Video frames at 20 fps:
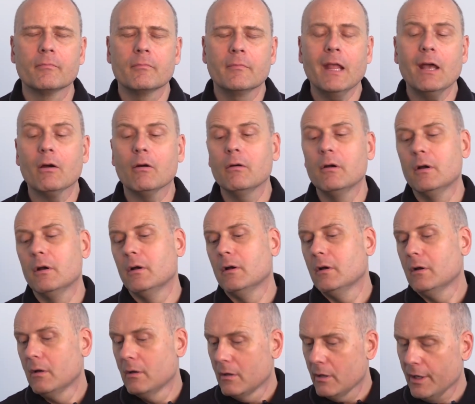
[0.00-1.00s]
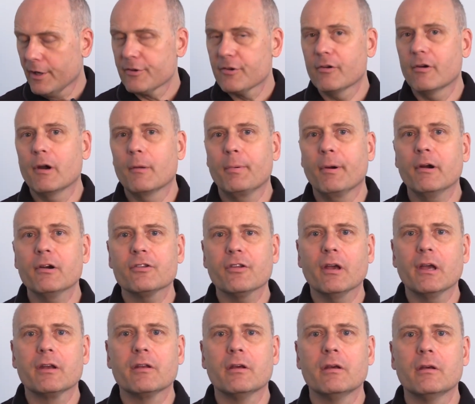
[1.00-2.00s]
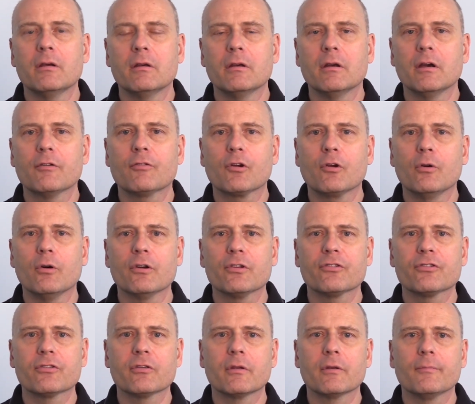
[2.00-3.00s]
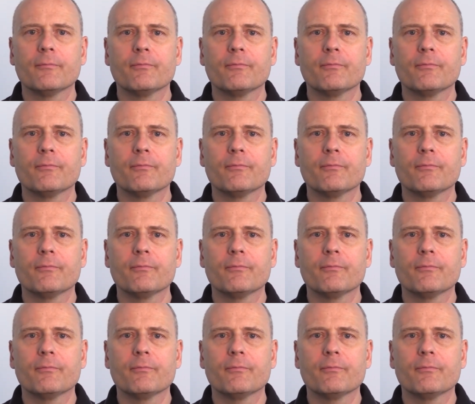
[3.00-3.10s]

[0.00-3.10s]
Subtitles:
Now, under apartheid, of course,